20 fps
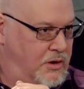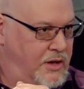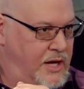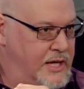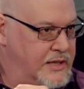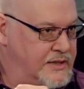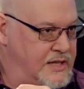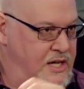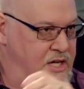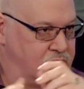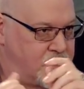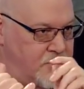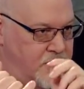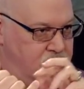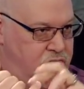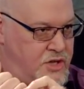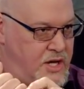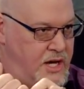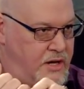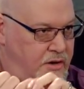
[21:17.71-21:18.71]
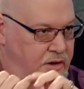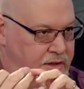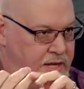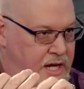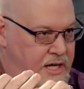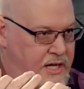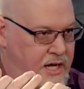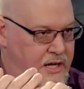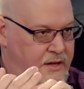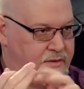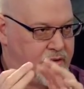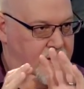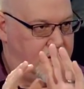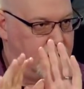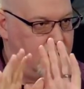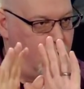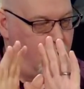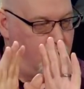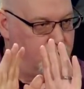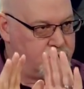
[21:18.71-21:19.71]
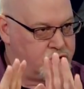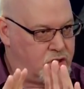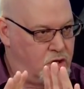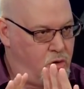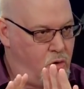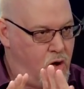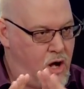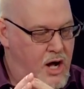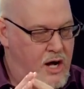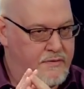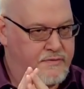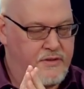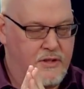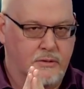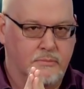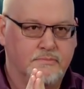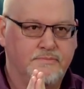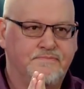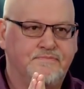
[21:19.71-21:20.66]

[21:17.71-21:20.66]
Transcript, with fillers: like the History Channel and that kind of thing. So often